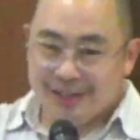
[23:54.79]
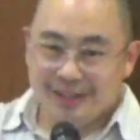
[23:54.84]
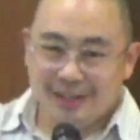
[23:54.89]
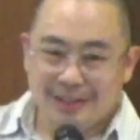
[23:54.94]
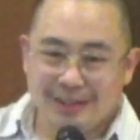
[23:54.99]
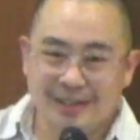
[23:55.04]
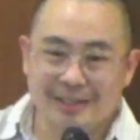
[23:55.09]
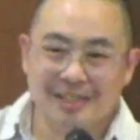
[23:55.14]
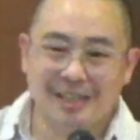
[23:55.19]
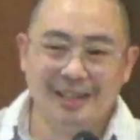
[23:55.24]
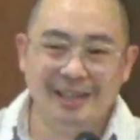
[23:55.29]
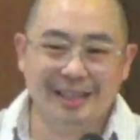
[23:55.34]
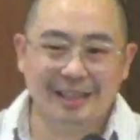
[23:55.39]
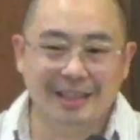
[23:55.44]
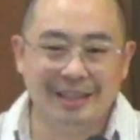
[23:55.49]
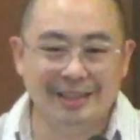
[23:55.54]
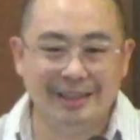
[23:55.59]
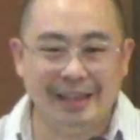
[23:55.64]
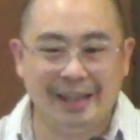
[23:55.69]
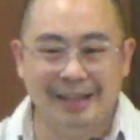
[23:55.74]
there's a little
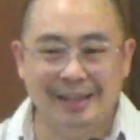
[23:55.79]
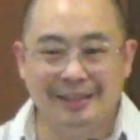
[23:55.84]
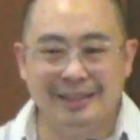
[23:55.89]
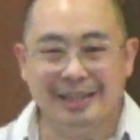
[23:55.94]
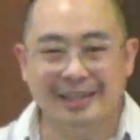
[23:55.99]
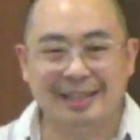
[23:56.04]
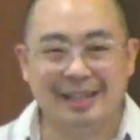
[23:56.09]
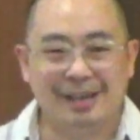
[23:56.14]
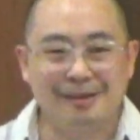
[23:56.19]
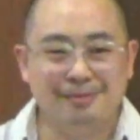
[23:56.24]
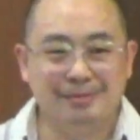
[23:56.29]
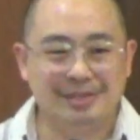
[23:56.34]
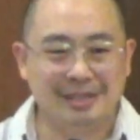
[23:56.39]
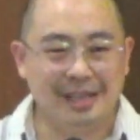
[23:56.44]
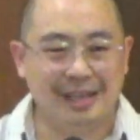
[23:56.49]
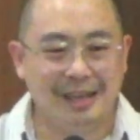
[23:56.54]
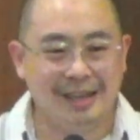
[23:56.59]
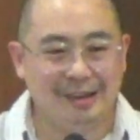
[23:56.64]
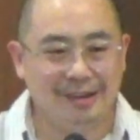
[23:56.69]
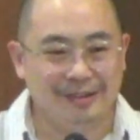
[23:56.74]
tail that comes
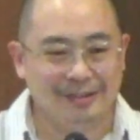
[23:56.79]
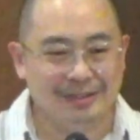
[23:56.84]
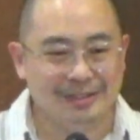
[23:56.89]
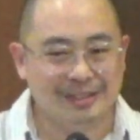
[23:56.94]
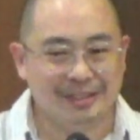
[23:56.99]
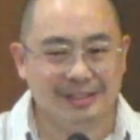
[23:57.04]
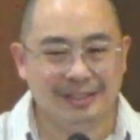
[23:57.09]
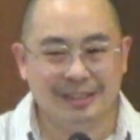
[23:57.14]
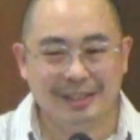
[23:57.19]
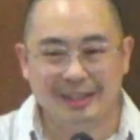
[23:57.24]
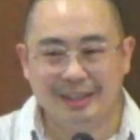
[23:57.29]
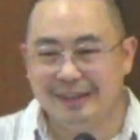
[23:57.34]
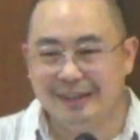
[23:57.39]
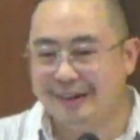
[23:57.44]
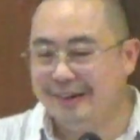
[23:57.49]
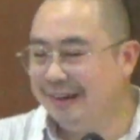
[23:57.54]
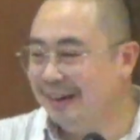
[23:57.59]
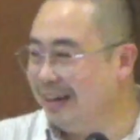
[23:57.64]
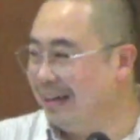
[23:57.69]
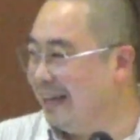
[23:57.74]
out,
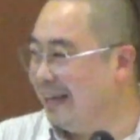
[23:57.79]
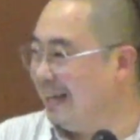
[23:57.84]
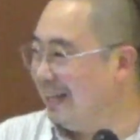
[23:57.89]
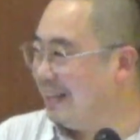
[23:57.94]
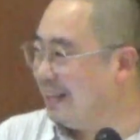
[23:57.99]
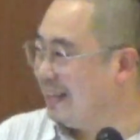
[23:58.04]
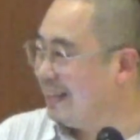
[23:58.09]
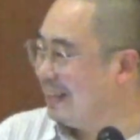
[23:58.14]
right?